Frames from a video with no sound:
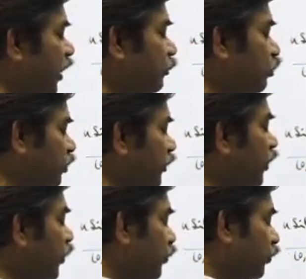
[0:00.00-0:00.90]
motion,
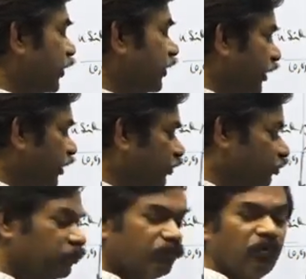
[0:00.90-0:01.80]
you can directly
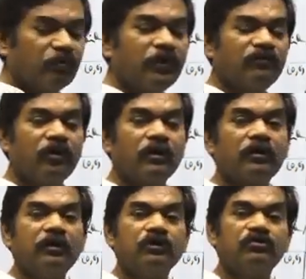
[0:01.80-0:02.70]
use the formula for
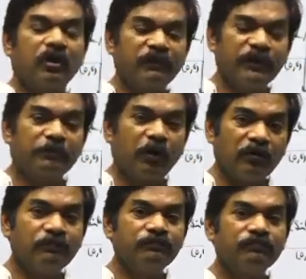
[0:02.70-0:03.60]
solving a
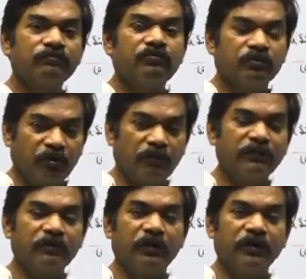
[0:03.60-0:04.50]
problem,
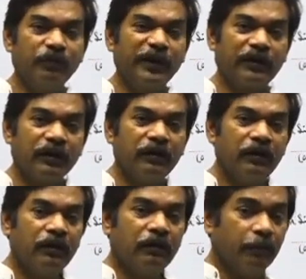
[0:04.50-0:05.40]
solving a numerical.
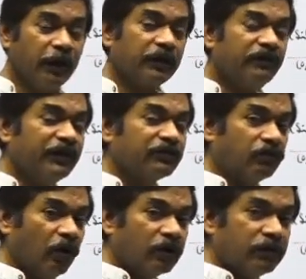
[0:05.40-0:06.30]
But if it is
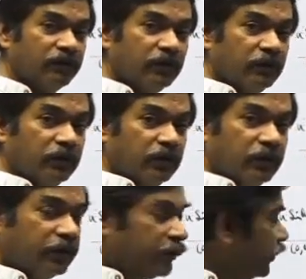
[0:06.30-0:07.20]
not
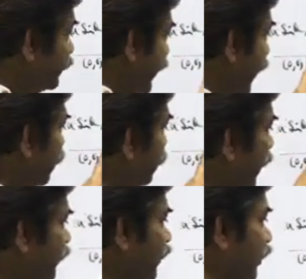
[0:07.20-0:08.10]
exactly
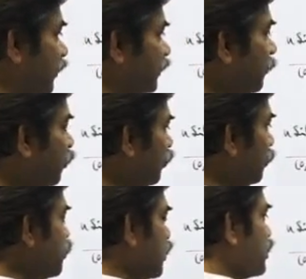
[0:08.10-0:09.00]
matching it, suppose the
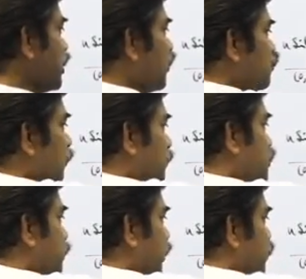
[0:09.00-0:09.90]
motion starts from
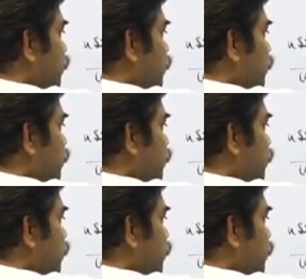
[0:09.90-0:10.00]
this point,